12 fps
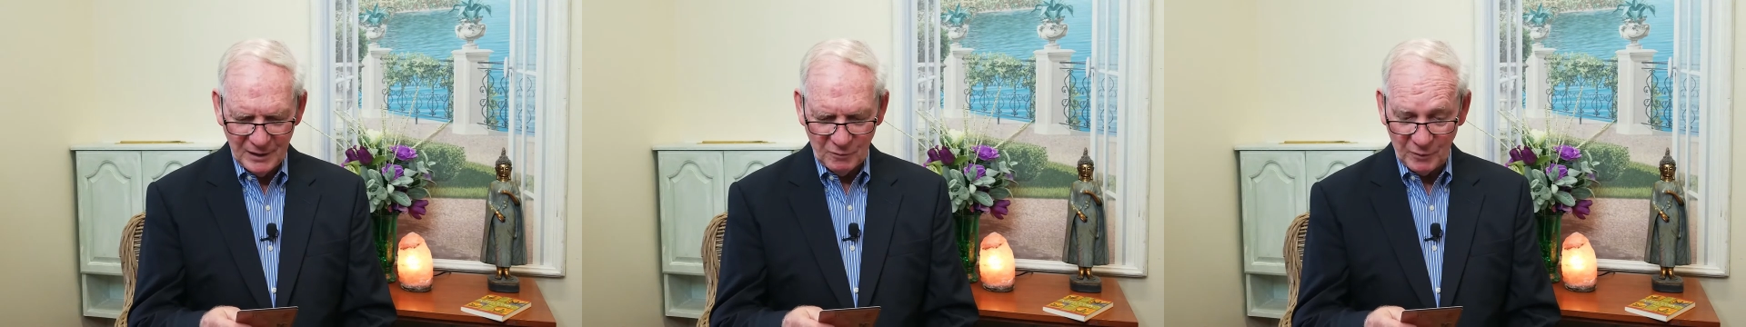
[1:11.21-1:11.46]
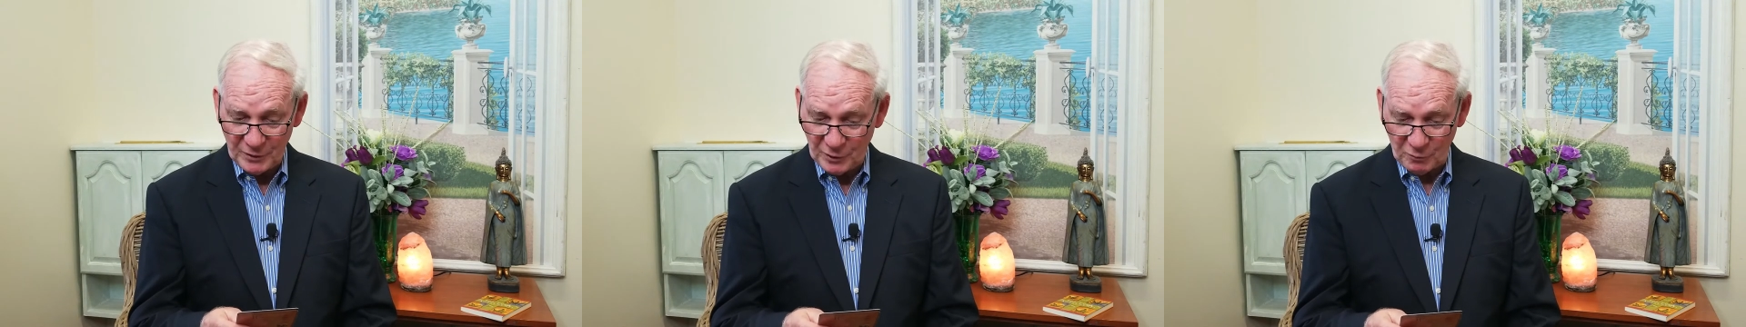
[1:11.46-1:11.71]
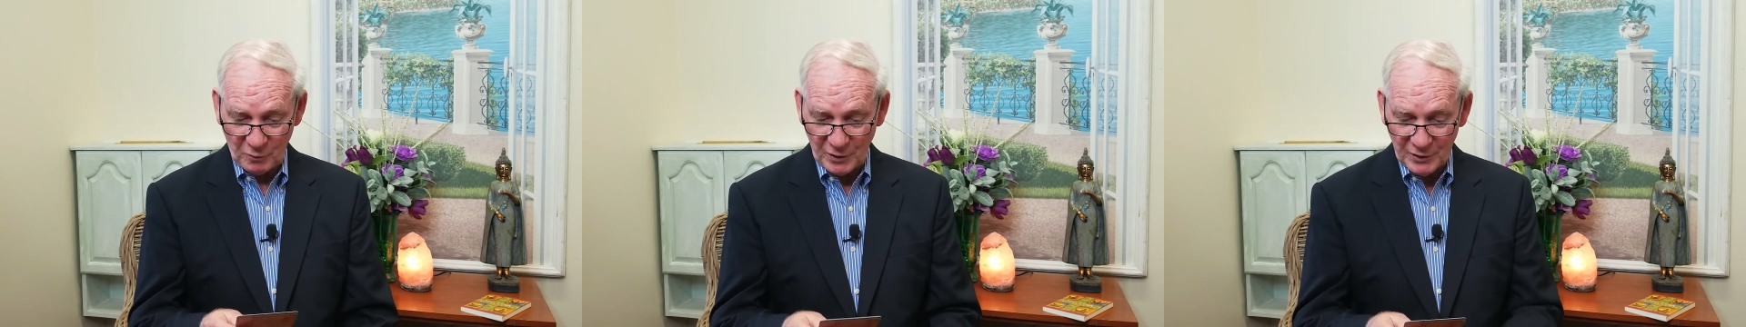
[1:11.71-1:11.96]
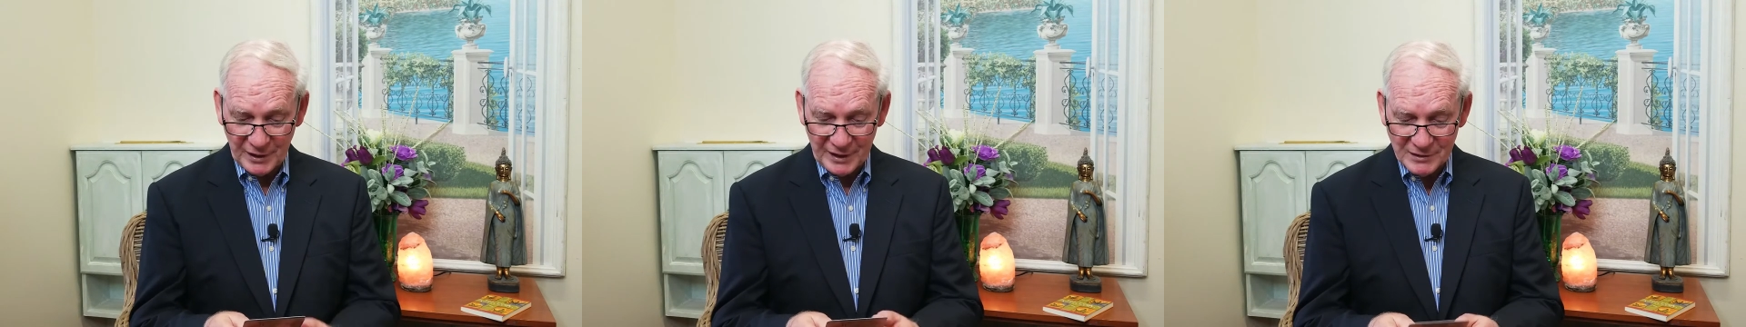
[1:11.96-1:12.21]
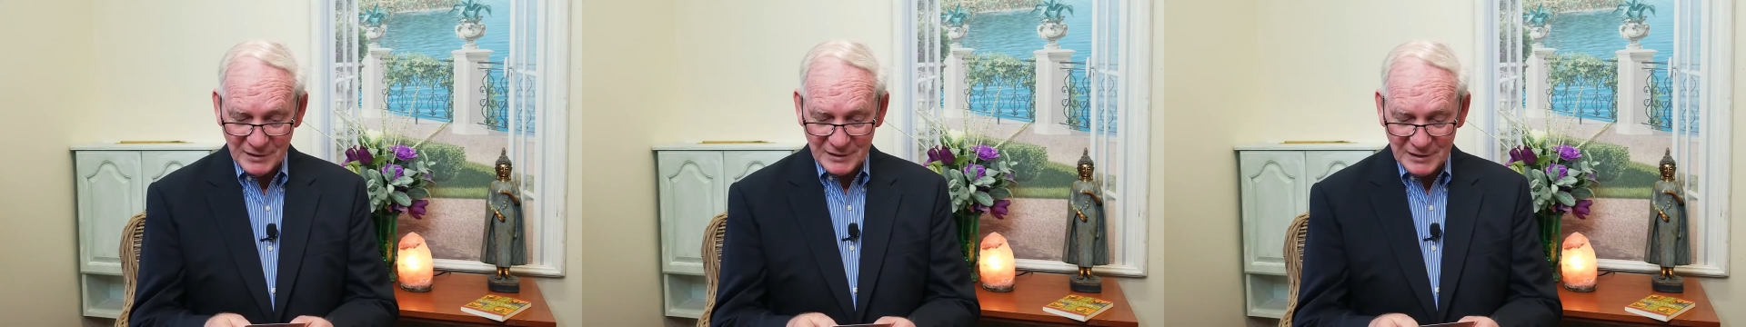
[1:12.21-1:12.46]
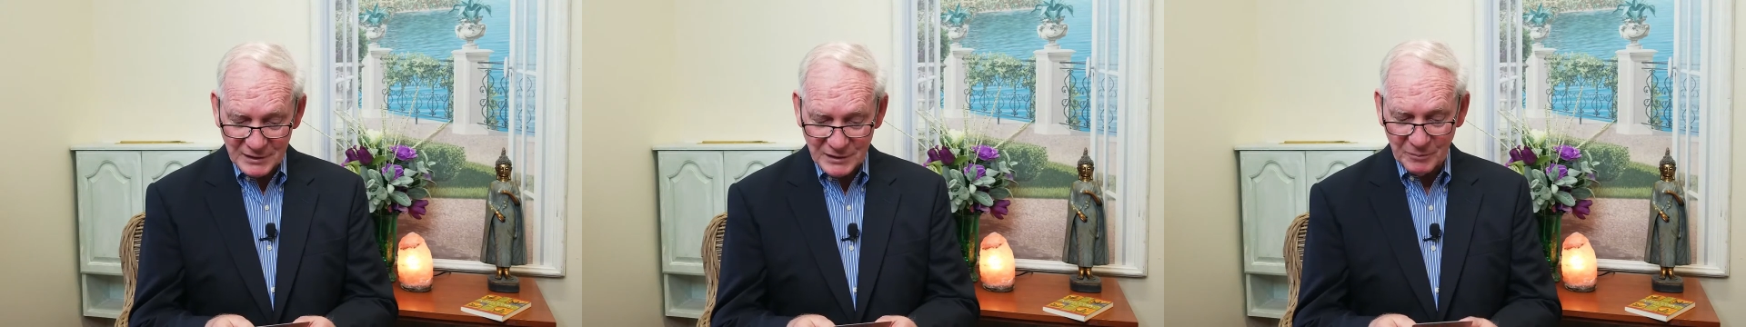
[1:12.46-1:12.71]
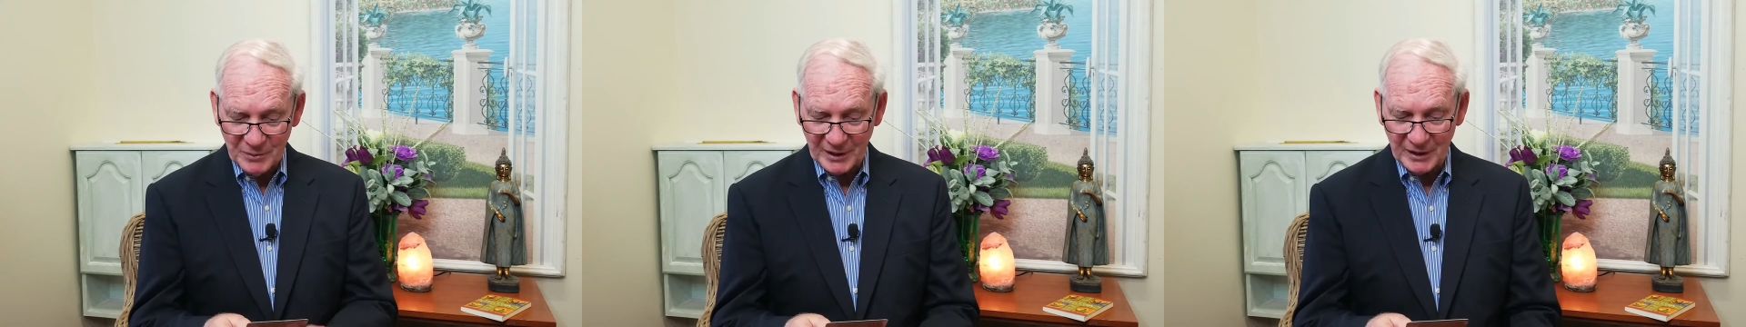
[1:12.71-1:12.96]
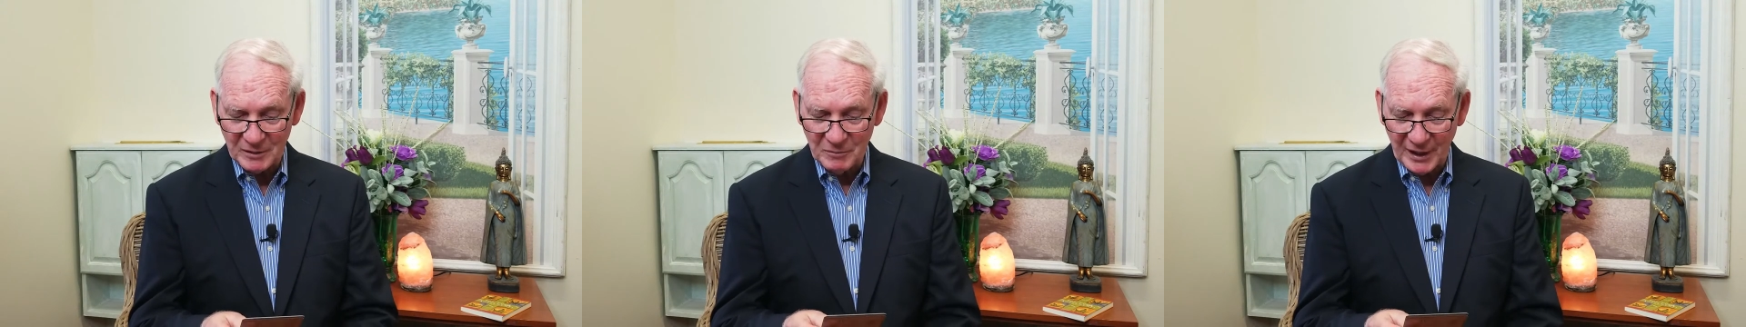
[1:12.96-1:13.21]
When your word isn't
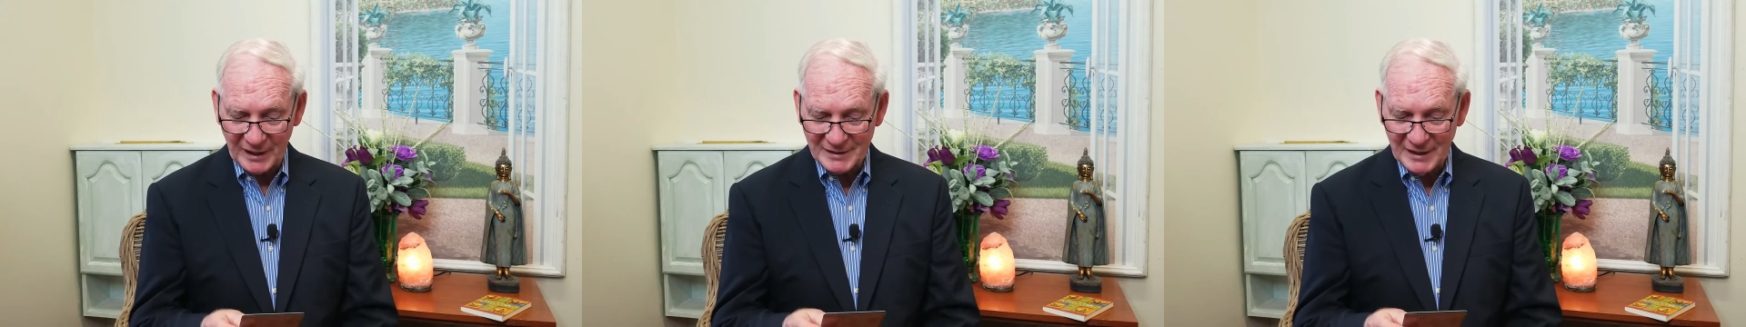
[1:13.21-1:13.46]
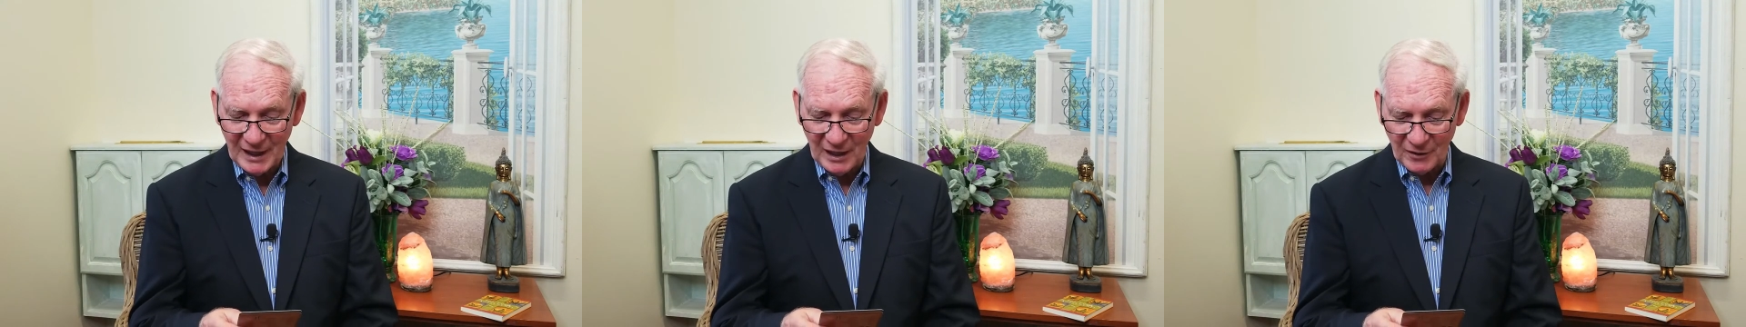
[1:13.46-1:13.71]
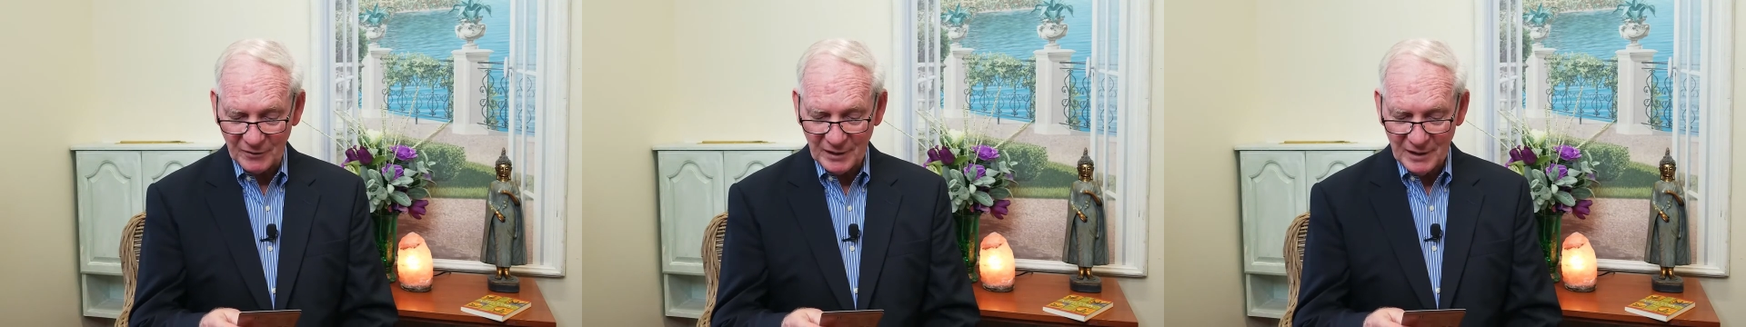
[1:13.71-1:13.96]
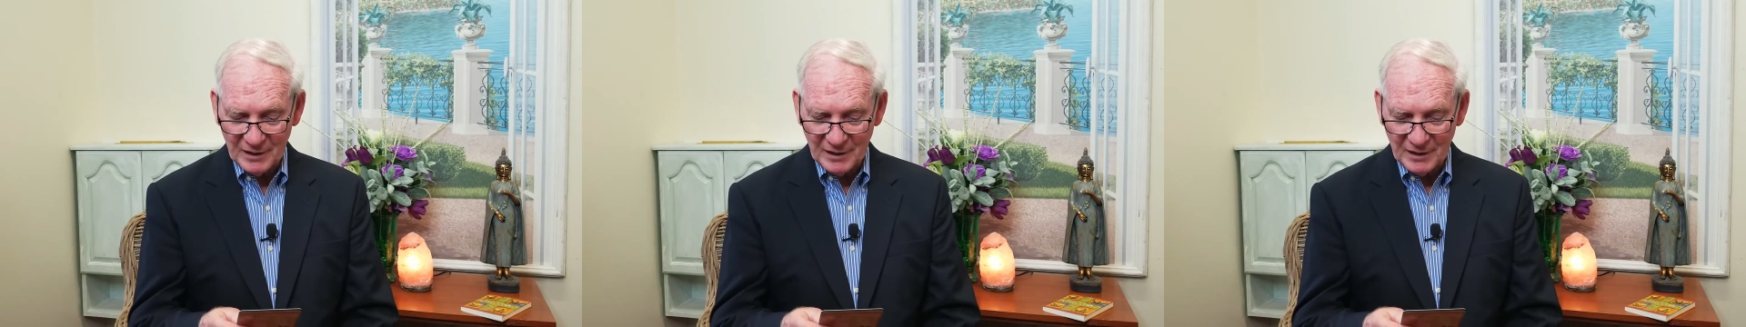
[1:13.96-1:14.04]
dissipated by doubt,